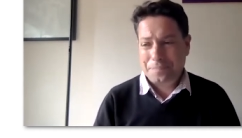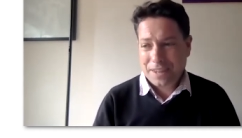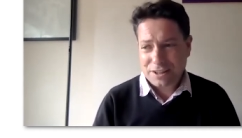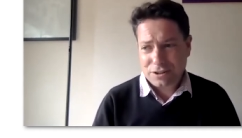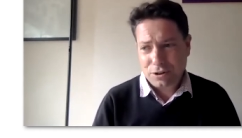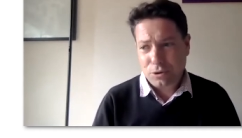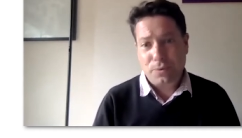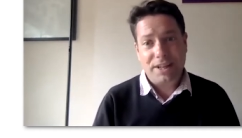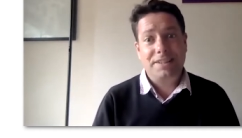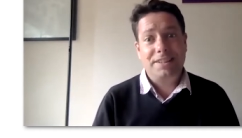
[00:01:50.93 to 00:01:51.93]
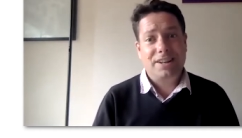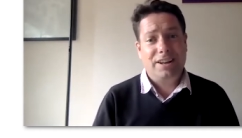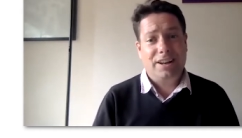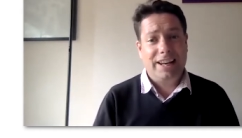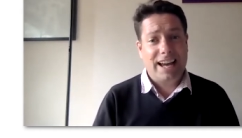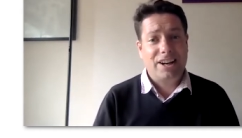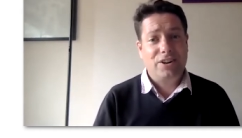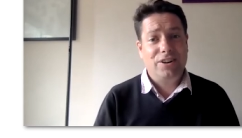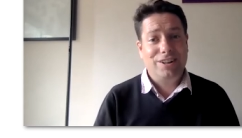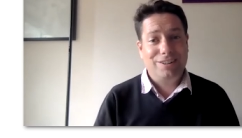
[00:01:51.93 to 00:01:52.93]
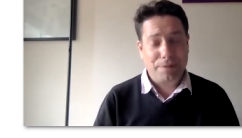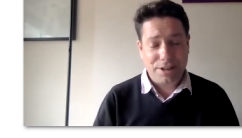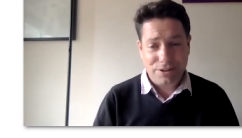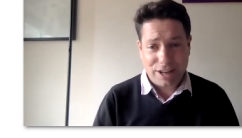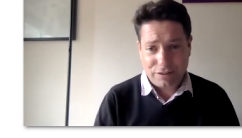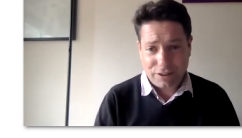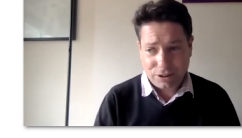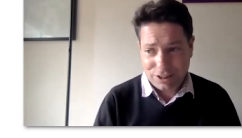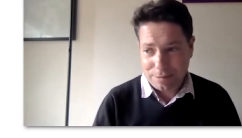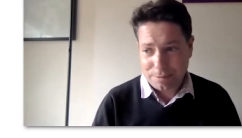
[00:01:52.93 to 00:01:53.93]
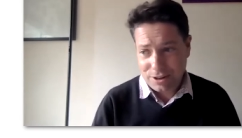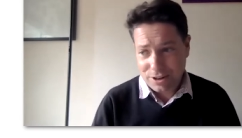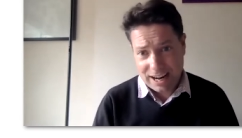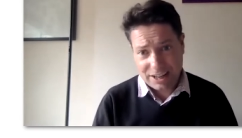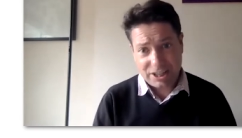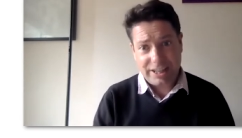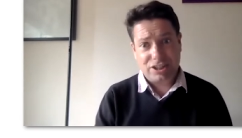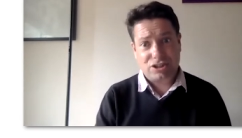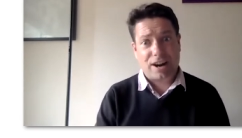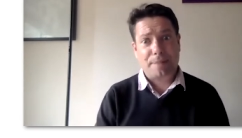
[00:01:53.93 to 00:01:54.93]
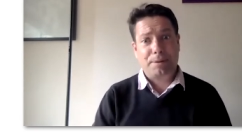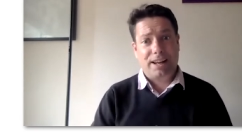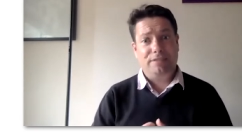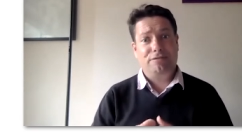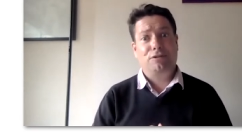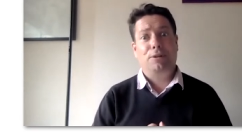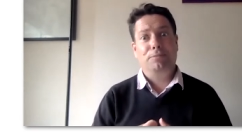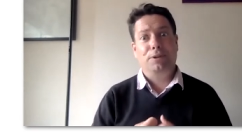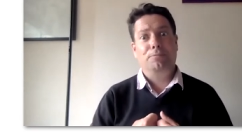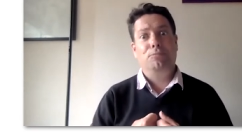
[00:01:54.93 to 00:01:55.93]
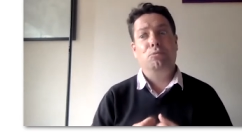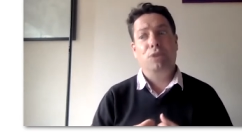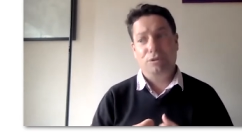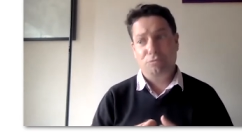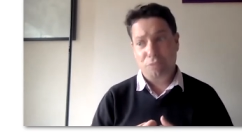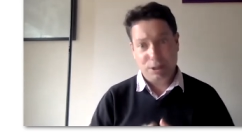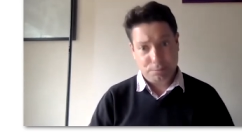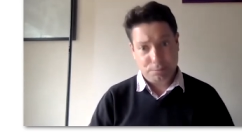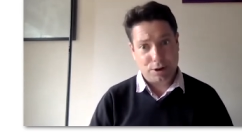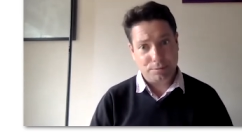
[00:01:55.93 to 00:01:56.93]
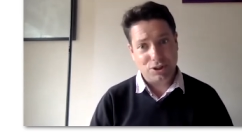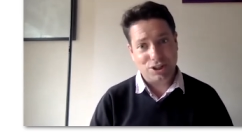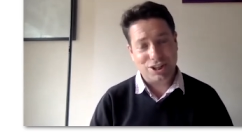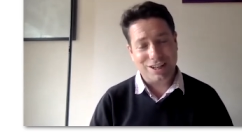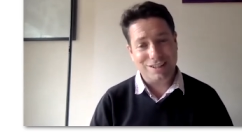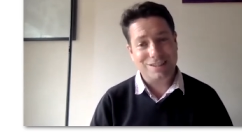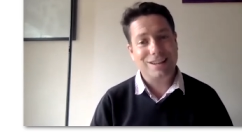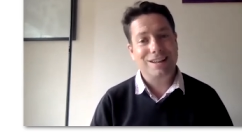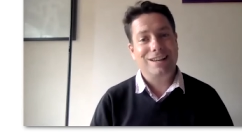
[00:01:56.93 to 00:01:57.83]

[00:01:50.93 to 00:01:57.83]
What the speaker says: It's not always entirely accurate. When you delve a lot deeper, you can actually extrapolate from them what the real proposition is,